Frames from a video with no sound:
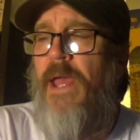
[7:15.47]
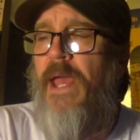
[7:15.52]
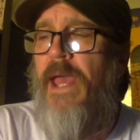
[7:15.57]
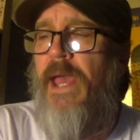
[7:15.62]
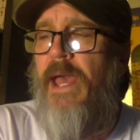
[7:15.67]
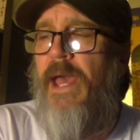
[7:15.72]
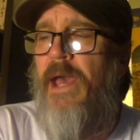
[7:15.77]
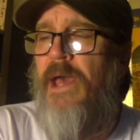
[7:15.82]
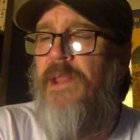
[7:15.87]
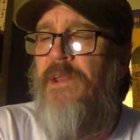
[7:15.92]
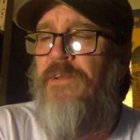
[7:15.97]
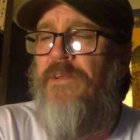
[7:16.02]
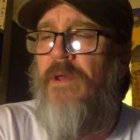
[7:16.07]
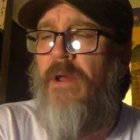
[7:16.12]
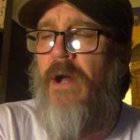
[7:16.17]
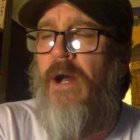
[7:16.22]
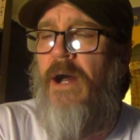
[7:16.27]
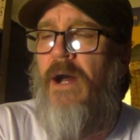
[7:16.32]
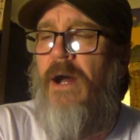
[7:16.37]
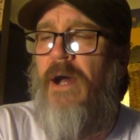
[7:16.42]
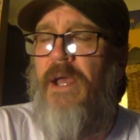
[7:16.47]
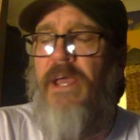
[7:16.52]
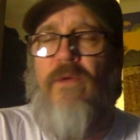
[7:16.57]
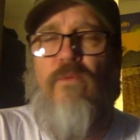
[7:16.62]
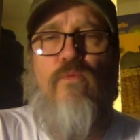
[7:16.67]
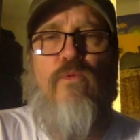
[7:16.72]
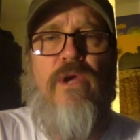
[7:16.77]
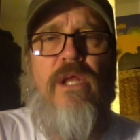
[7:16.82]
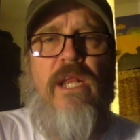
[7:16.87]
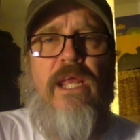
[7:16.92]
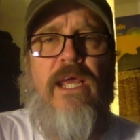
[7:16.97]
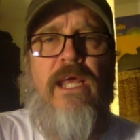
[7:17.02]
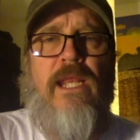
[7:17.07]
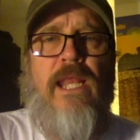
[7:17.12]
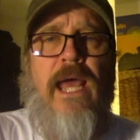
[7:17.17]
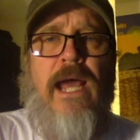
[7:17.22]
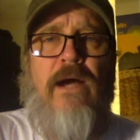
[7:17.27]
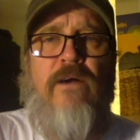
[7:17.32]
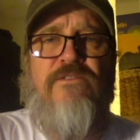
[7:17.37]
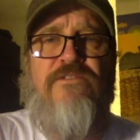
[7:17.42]
and uh, it really
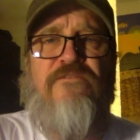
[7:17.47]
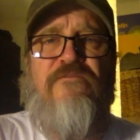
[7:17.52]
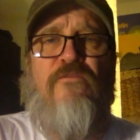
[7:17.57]
allows